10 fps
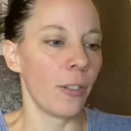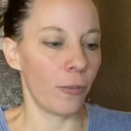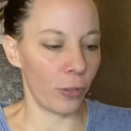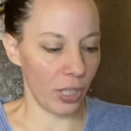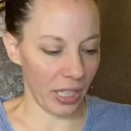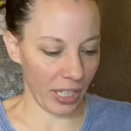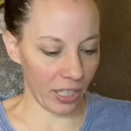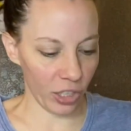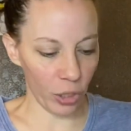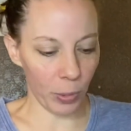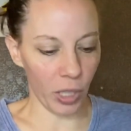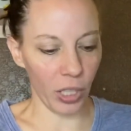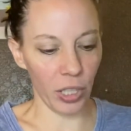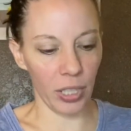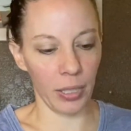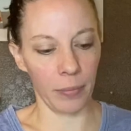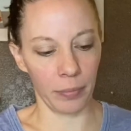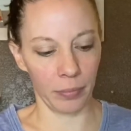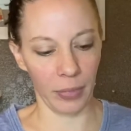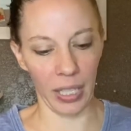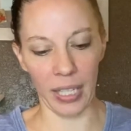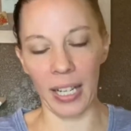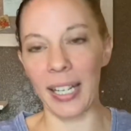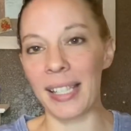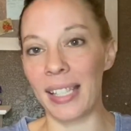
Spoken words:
For the English part, okay guys,